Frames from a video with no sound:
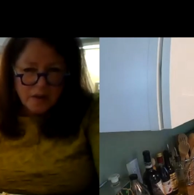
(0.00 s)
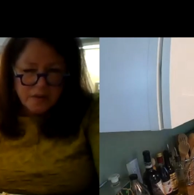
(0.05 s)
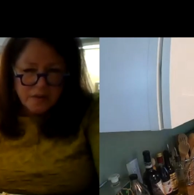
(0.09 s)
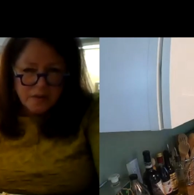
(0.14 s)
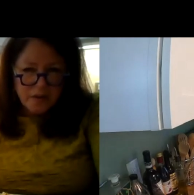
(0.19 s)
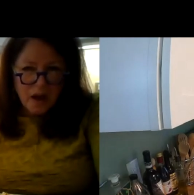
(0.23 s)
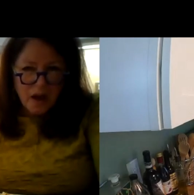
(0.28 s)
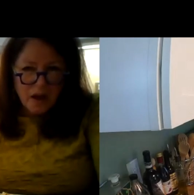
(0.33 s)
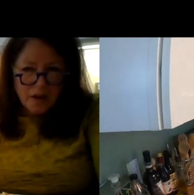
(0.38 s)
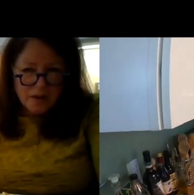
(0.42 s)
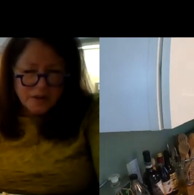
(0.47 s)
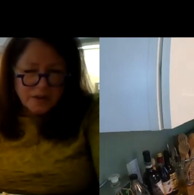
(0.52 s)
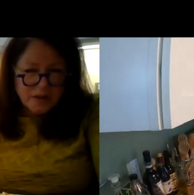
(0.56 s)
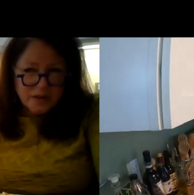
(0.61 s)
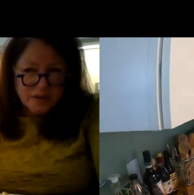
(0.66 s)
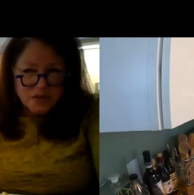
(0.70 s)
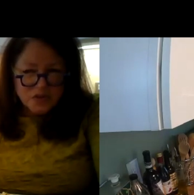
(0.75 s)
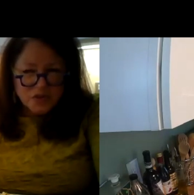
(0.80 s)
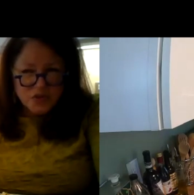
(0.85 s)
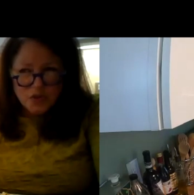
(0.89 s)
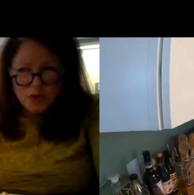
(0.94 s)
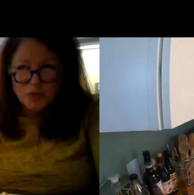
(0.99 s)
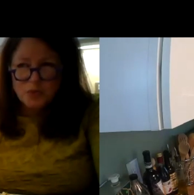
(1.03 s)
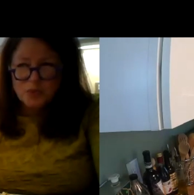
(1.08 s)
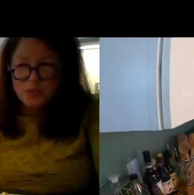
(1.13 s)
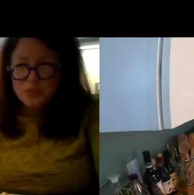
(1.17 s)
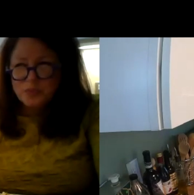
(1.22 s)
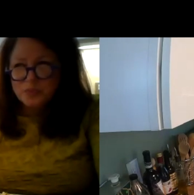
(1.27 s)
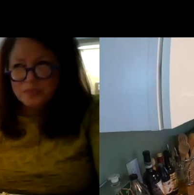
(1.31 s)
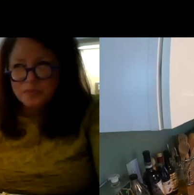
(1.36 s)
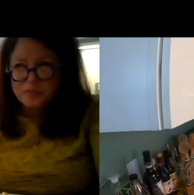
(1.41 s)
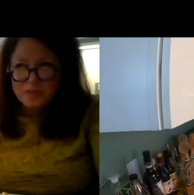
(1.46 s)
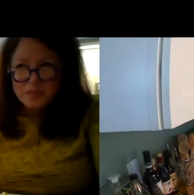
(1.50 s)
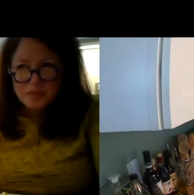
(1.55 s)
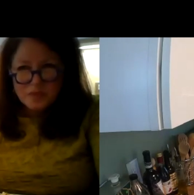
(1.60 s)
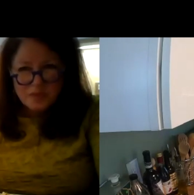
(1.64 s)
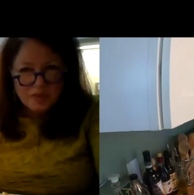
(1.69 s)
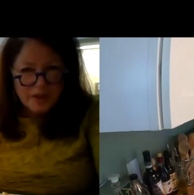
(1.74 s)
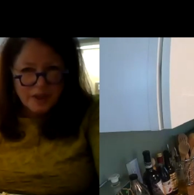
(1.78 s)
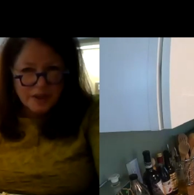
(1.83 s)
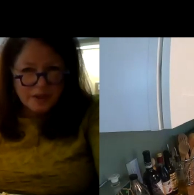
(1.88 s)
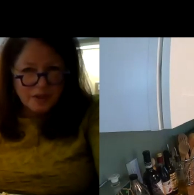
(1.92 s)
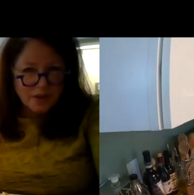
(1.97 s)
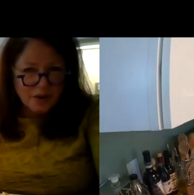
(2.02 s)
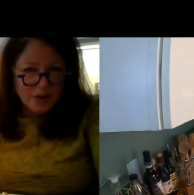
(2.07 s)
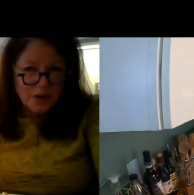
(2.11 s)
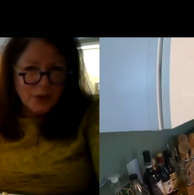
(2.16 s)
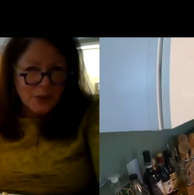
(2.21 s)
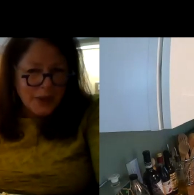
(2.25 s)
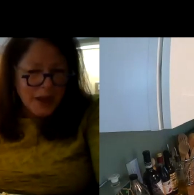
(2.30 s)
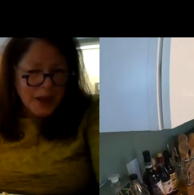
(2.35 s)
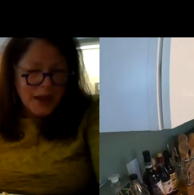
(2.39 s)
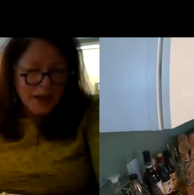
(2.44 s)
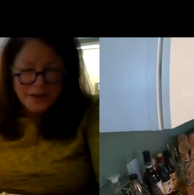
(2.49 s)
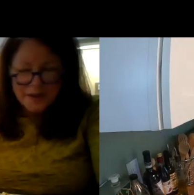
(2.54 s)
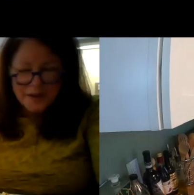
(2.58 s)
I'll assume that you're okay.